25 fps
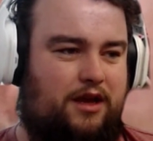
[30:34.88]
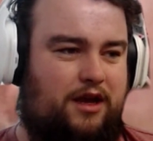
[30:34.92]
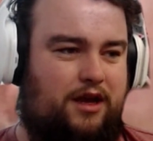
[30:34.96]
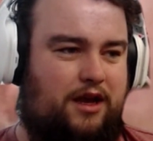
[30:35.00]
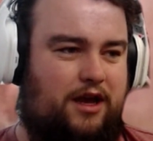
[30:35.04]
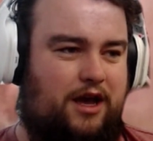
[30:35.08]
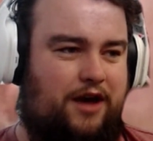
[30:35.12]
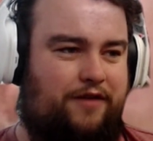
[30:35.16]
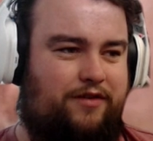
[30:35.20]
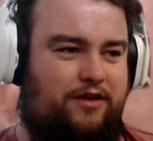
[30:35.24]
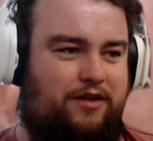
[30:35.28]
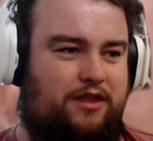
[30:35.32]

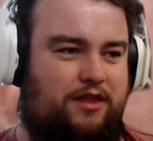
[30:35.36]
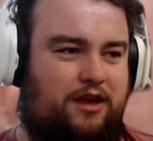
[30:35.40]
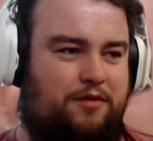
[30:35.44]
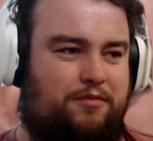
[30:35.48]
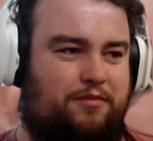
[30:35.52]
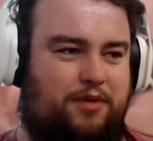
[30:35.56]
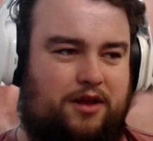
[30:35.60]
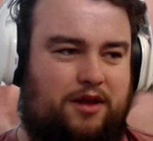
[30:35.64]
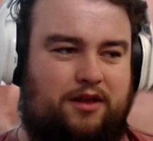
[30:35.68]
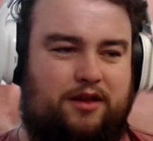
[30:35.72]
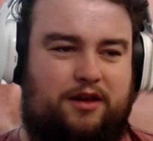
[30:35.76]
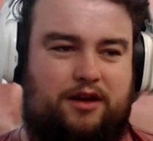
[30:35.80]

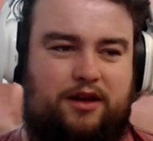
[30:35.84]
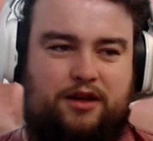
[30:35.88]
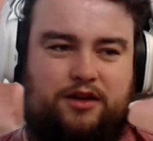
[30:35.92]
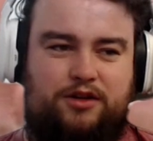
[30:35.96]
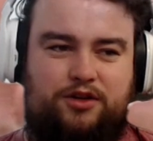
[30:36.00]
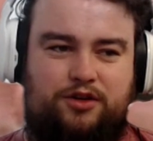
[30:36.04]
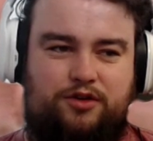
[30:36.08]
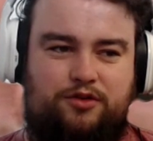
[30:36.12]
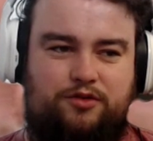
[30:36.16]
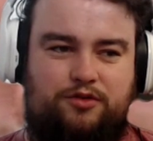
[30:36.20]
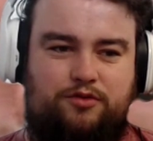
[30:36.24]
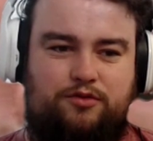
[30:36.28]
ability
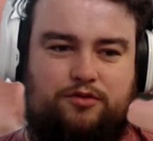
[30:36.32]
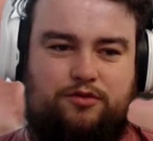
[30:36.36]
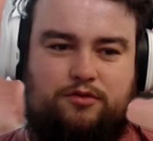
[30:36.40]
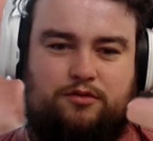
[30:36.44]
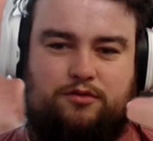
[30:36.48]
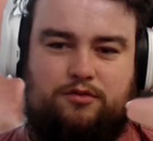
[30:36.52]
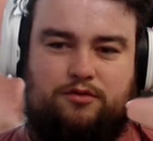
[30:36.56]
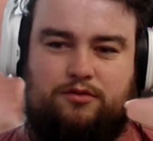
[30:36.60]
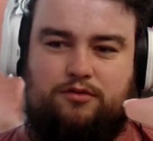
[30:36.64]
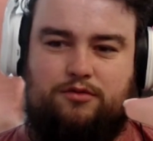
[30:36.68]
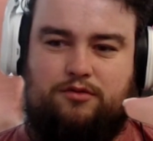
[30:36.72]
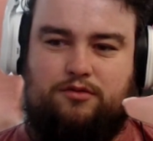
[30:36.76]
to
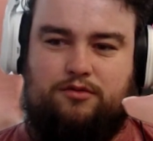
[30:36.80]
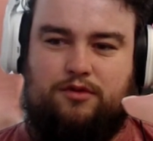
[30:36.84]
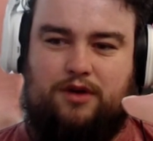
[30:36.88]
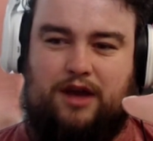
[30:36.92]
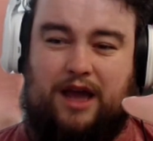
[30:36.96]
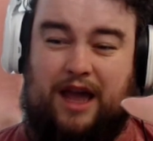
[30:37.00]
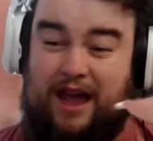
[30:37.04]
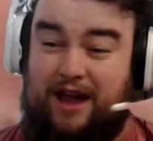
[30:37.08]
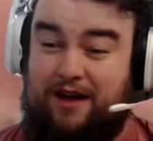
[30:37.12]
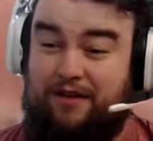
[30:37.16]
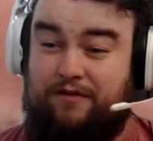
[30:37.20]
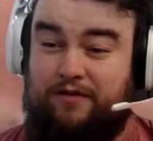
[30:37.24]

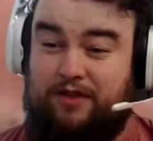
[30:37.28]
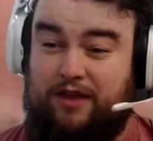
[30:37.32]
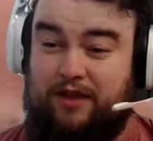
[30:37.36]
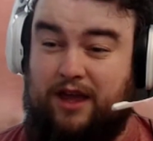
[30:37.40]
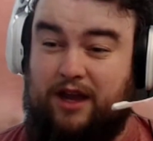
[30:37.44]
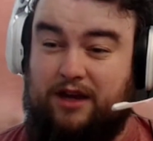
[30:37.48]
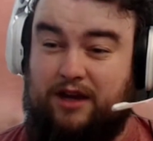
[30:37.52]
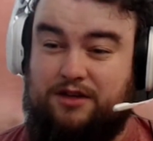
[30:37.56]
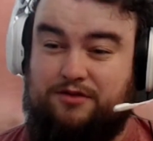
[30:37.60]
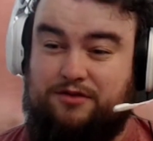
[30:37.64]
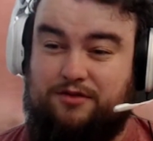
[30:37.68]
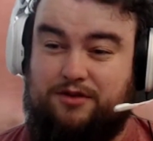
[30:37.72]
have the
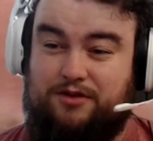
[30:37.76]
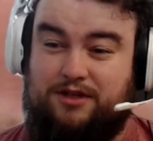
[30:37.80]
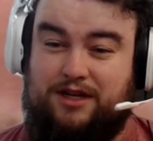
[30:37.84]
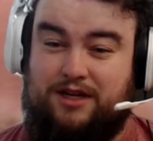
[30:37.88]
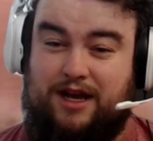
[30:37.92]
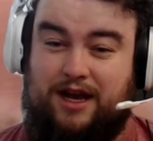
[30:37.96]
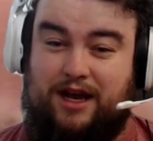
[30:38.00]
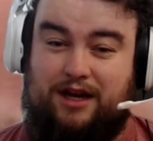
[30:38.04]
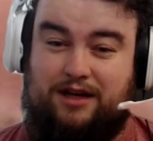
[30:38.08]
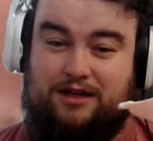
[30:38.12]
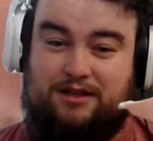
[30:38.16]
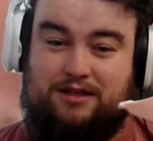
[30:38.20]
extra
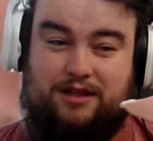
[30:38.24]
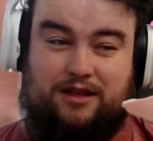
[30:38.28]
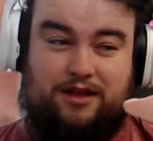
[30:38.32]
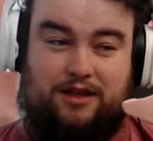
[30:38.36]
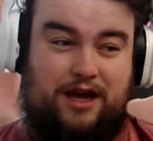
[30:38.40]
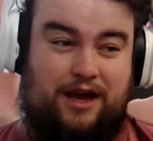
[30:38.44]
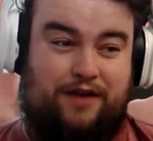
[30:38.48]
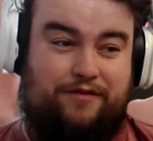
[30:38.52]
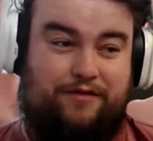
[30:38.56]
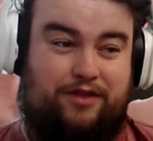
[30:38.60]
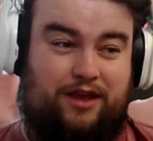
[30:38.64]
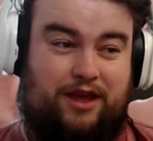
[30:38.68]
attacks and then
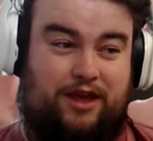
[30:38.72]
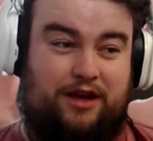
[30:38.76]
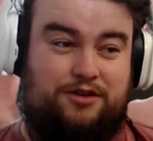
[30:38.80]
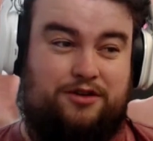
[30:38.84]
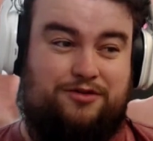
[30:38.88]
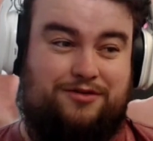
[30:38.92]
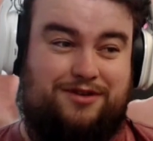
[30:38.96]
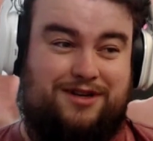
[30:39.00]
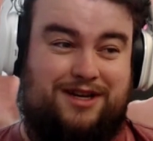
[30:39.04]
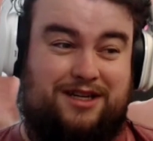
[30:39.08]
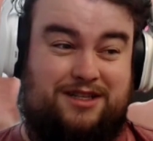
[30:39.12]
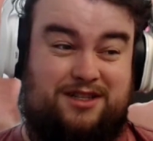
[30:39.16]
have the
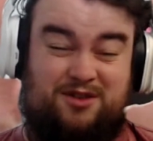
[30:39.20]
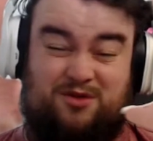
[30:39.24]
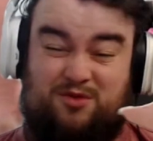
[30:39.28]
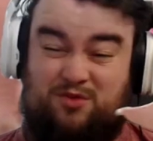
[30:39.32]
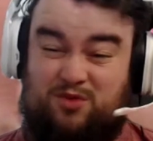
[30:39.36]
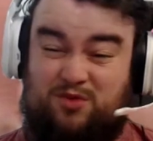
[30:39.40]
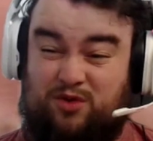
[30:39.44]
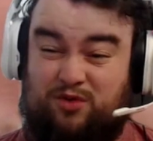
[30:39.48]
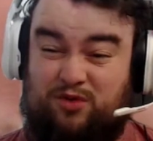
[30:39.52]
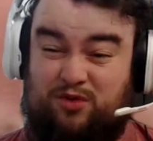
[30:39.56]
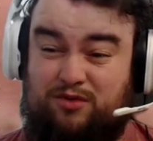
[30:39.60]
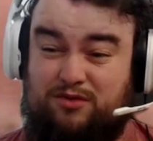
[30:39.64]
extra attacks to
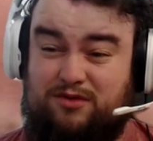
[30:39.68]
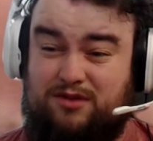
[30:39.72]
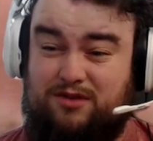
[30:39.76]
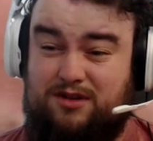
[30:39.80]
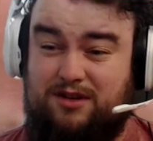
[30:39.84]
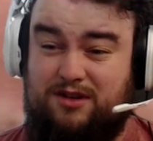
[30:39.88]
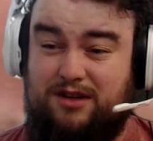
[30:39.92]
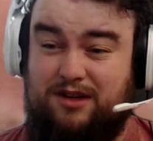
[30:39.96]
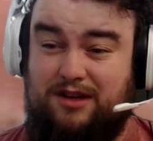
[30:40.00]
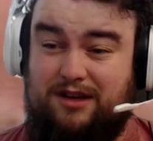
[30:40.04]
wound.